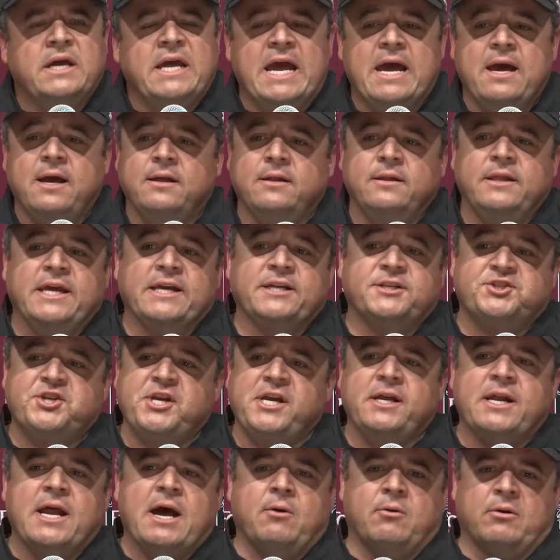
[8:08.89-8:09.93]
Yeah, Nick
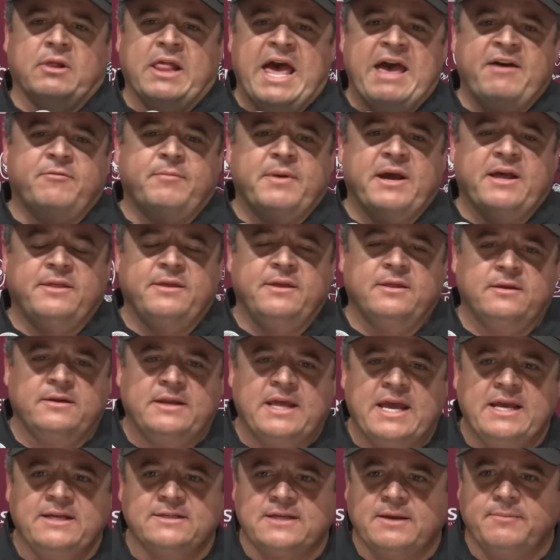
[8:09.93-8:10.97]
G and I were laughing about the other
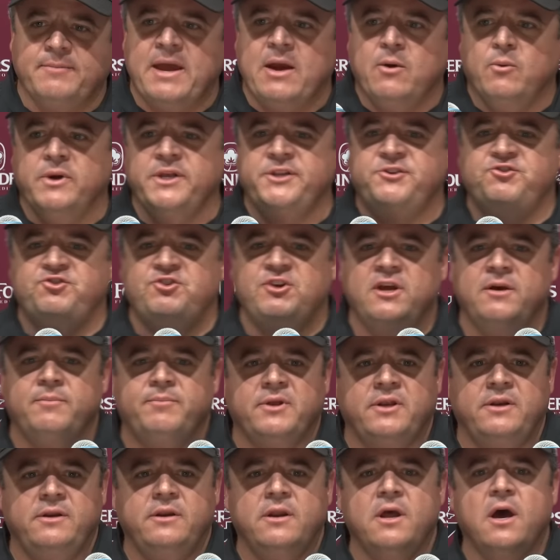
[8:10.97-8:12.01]
day. He's like, man, we chip
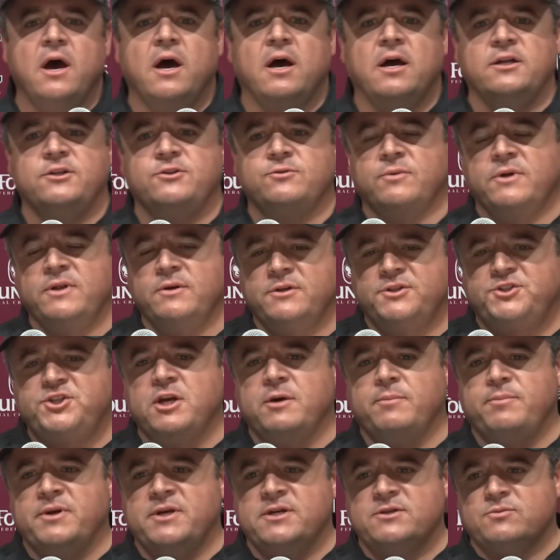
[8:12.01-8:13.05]
and nudge. When a
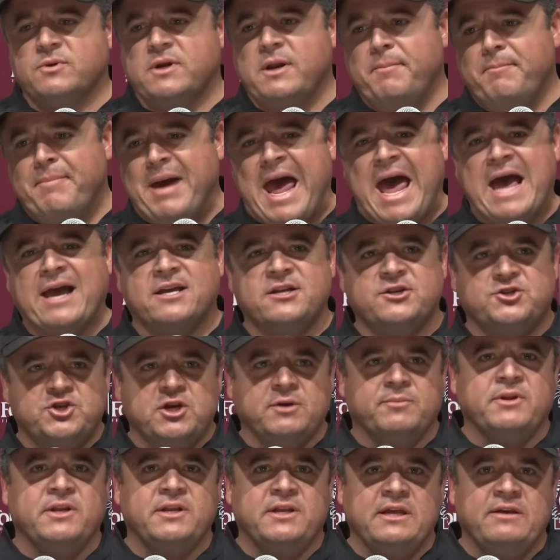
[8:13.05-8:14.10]
chip is when a back is
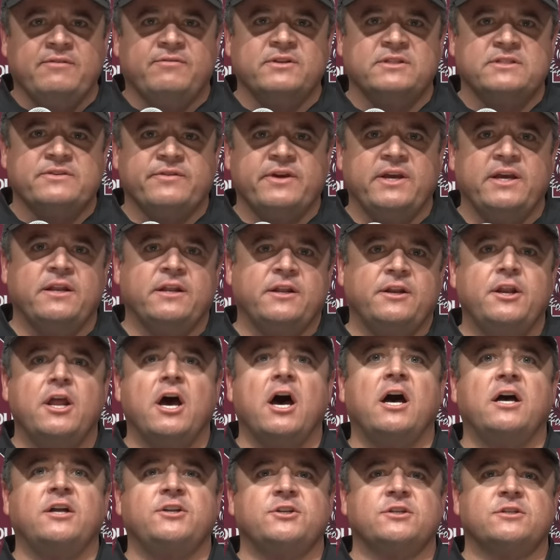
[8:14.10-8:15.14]
chipping a defensive end, a
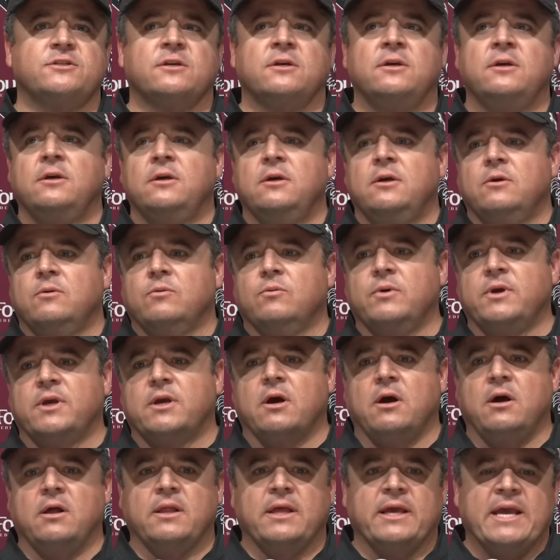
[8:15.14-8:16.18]
nudge is, we
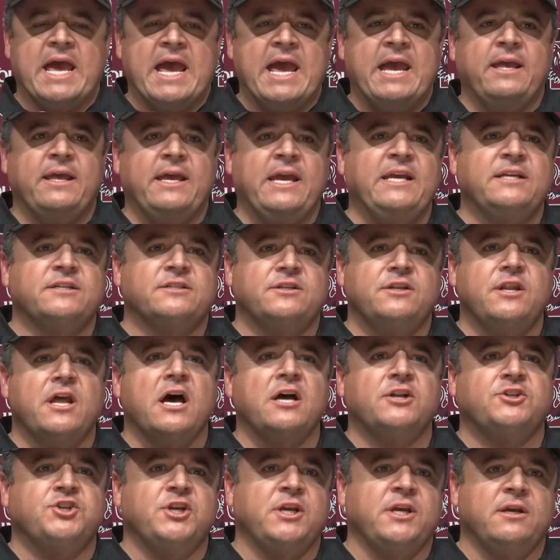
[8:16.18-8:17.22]
call it like, hey, he's
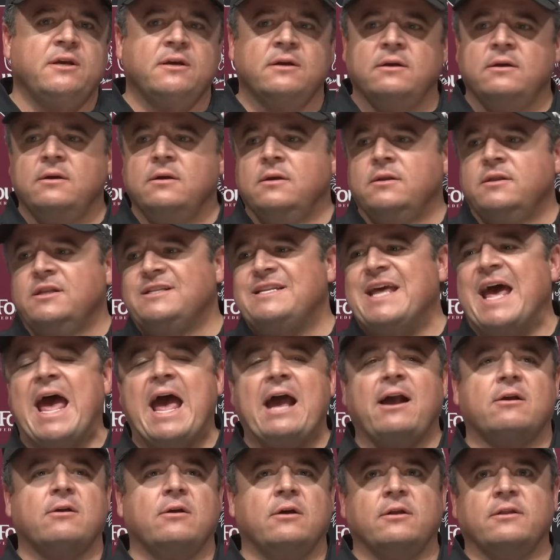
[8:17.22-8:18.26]
nudging, the
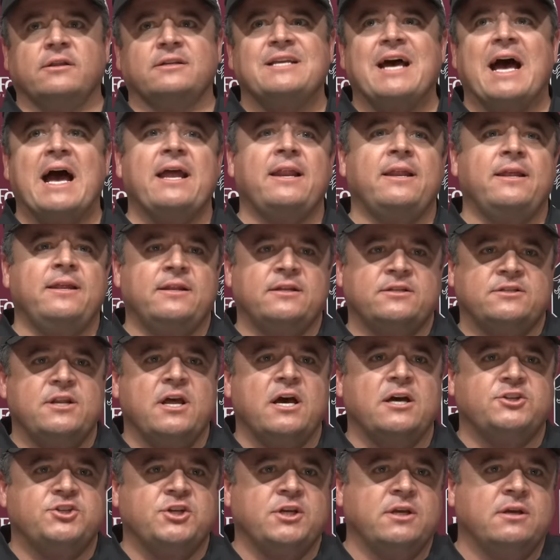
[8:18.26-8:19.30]
tight end is
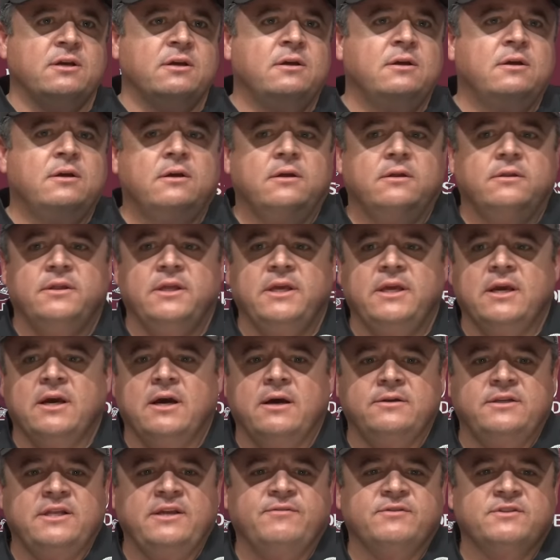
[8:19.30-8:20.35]
nudging
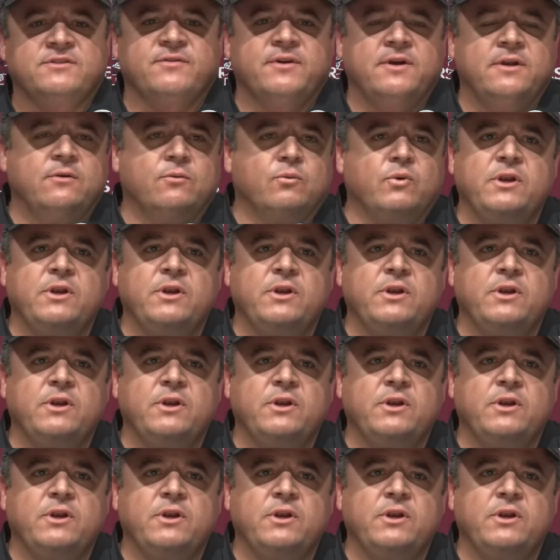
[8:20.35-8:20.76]
the defensive end.